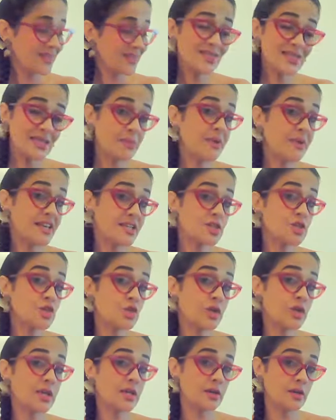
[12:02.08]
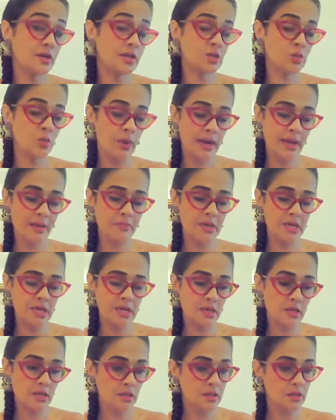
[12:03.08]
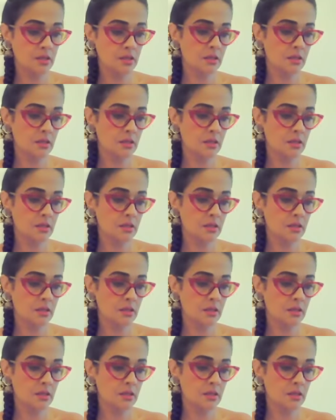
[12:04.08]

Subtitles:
There is some history here is what I mean.